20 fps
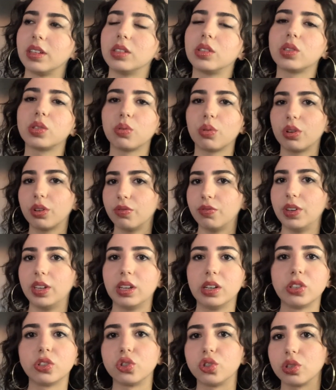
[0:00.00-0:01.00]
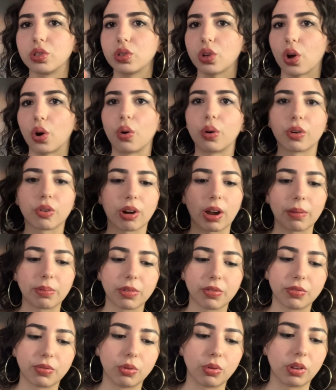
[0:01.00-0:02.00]
It's so convenient to just go grab the
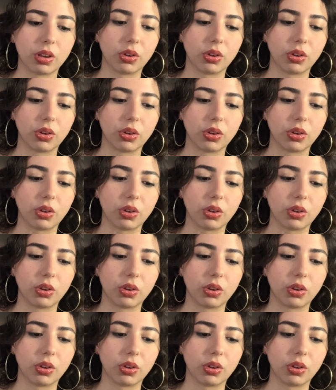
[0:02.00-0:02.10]
food